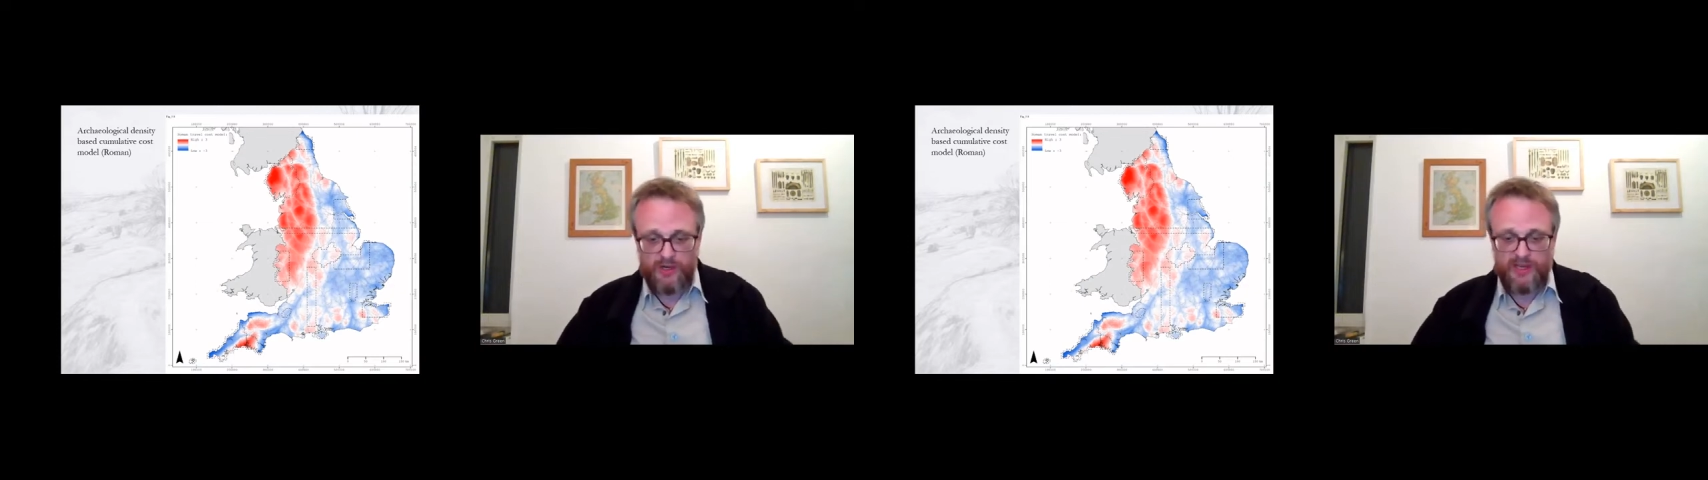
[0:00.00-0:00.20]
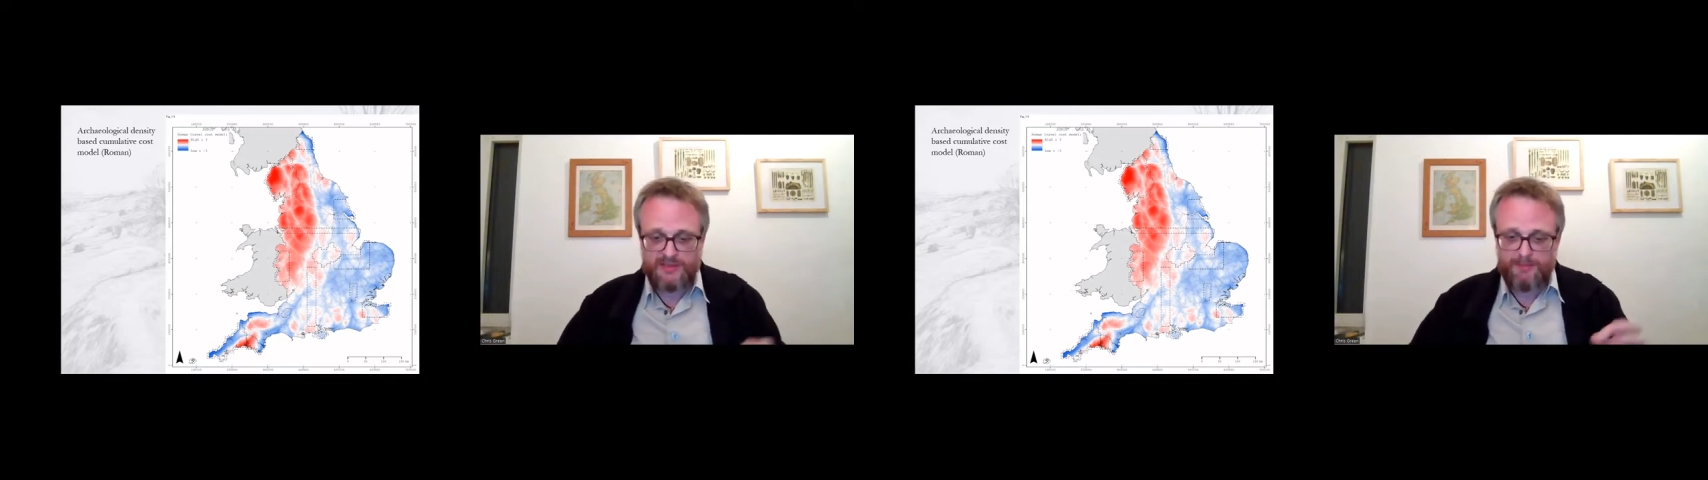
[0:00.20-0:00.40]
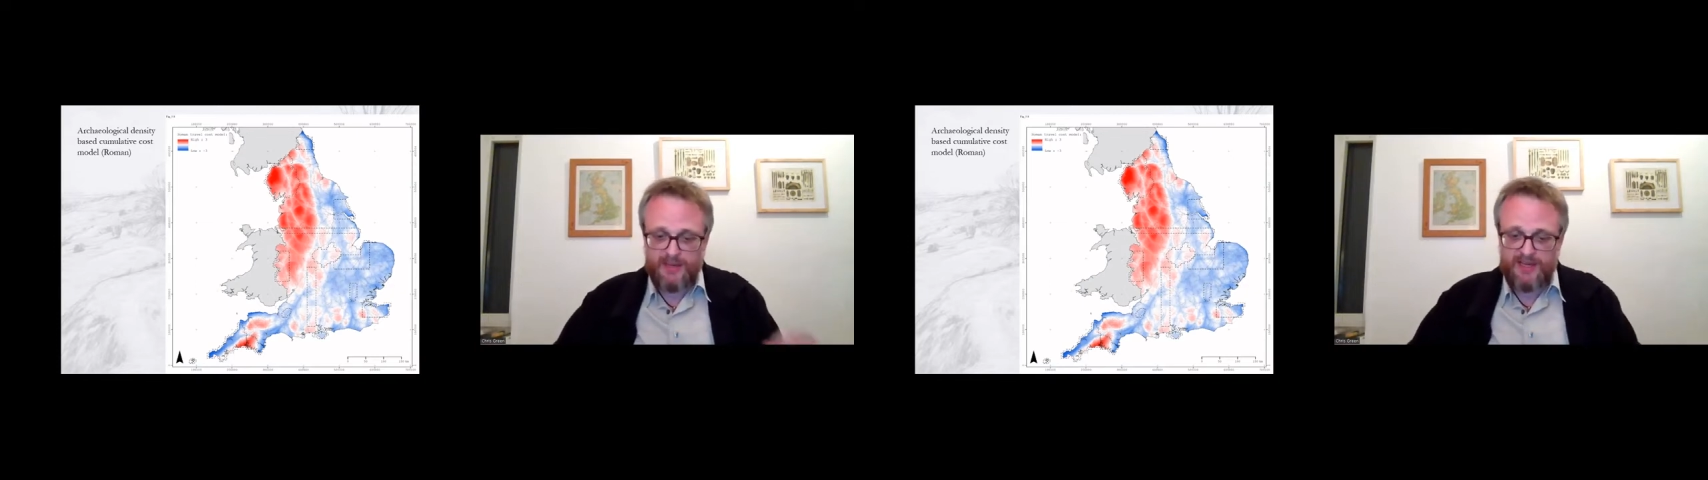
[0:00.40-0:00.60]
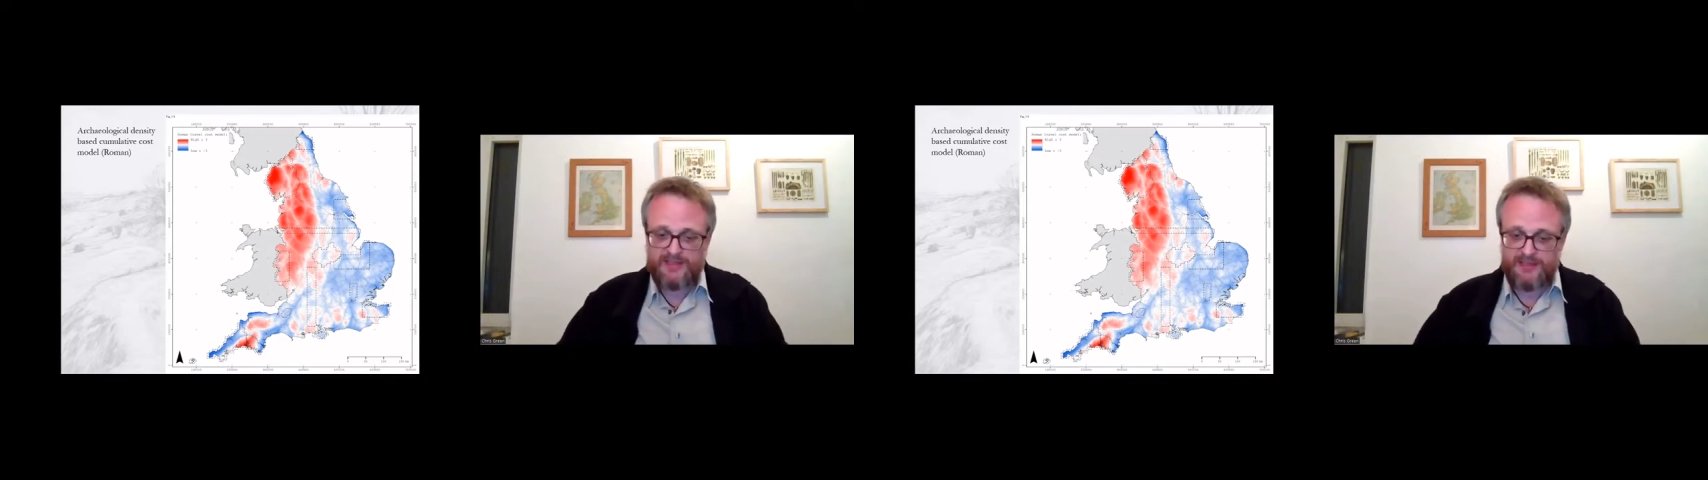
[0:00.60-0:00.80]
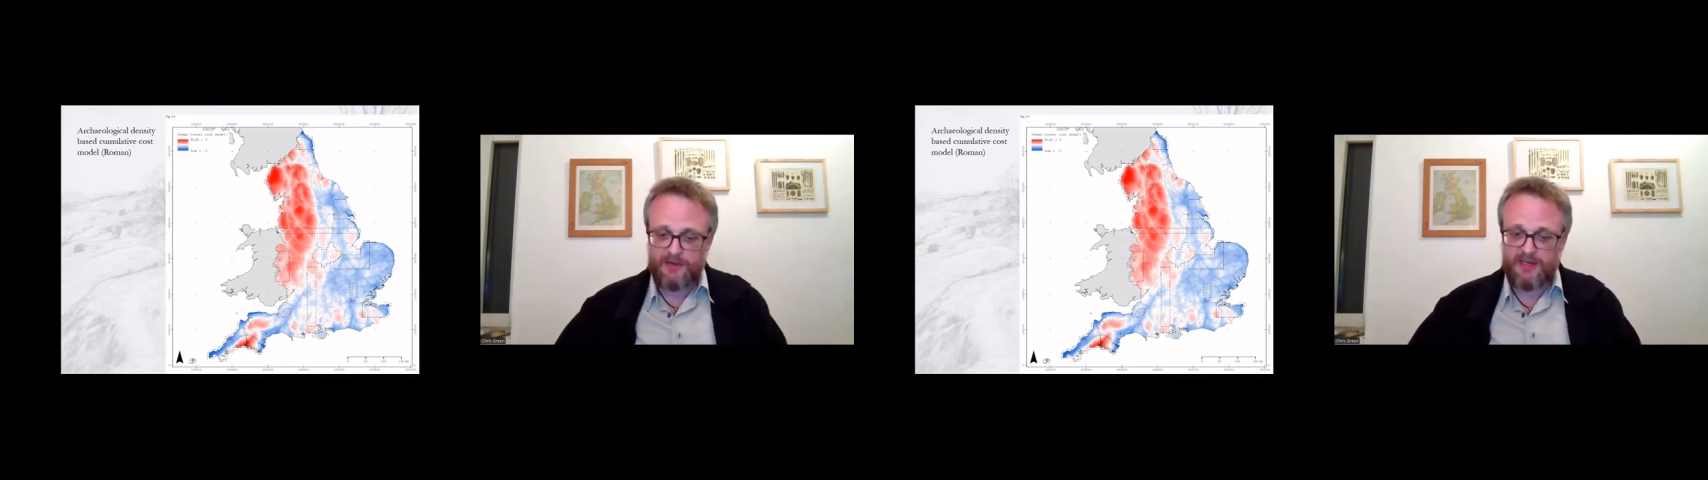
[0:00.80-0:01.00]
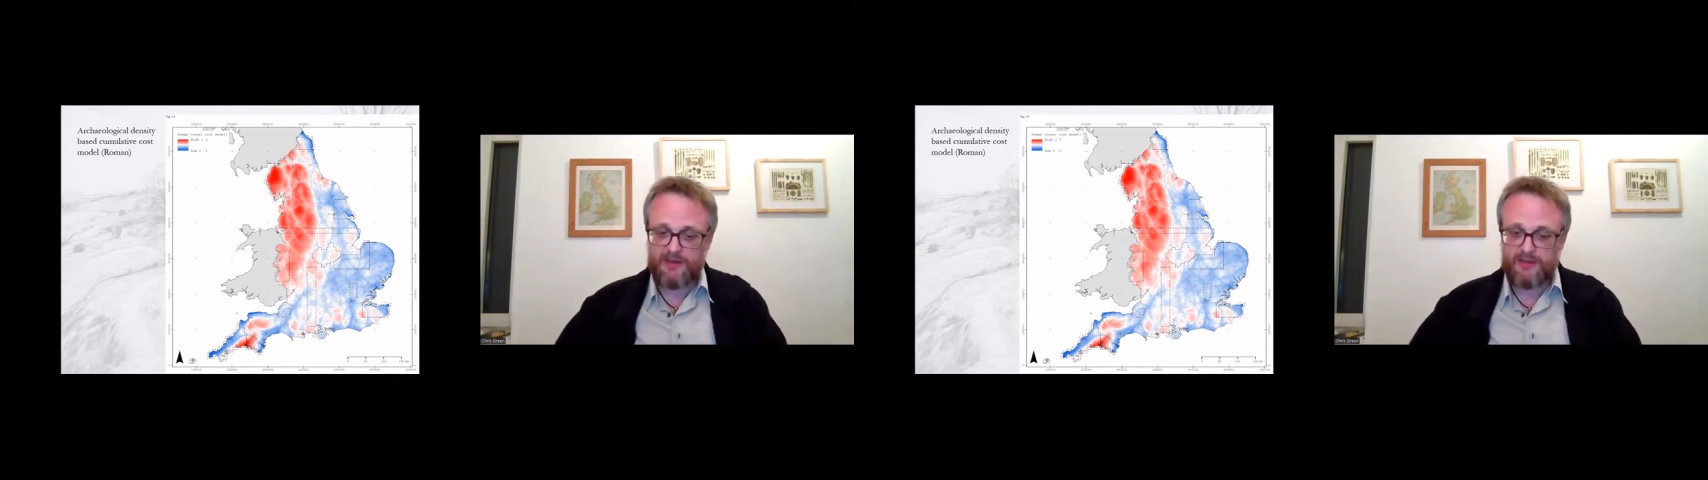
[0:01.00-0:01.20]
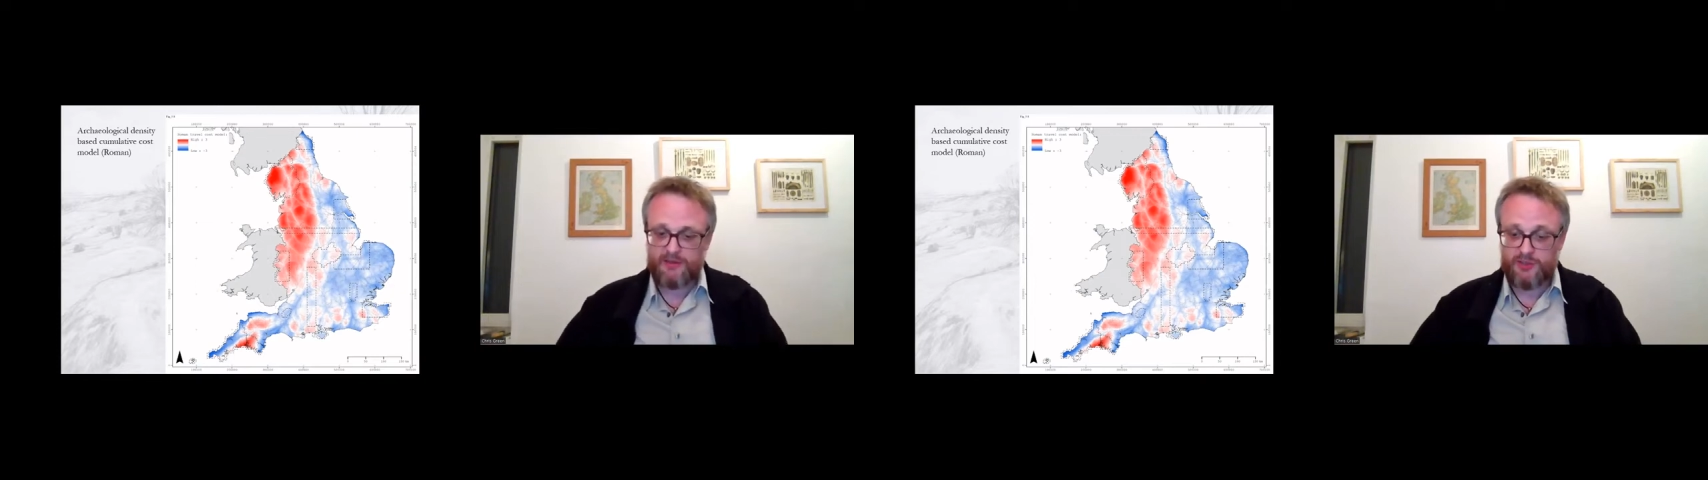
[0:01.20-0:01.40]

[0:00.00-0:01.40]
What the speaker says: next made similar